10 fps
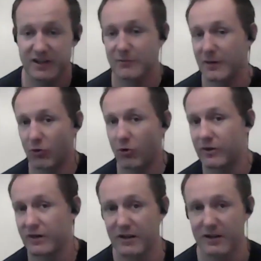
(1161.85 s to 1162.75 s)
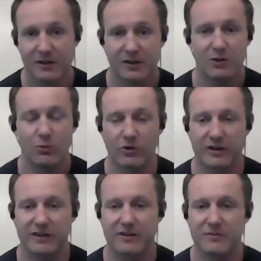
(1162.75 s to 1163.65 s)
Like, I remember Owen, like
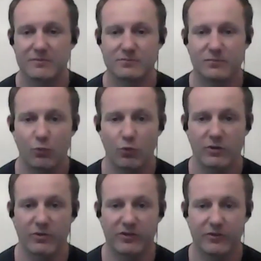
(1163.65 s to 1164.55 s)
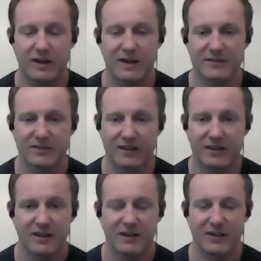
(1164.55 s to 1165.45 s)
working with you guys, like,
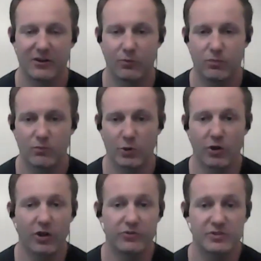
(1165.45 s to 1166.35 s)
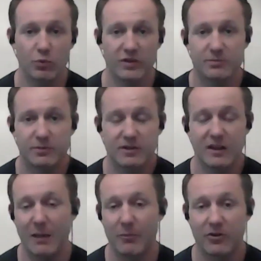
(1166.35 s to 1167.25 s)
we would all do sprints, but the
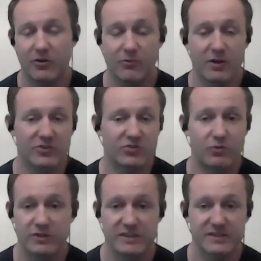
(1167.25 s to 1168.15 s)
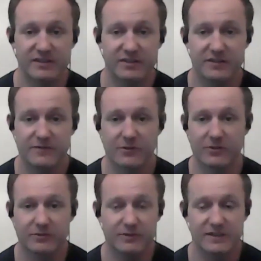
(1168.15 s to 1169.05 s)
linemen are going to run shorter distances
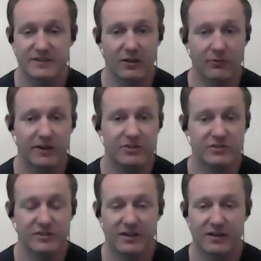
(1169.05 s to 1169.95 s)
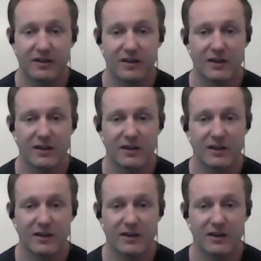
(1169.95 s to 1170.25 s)
for acceleration than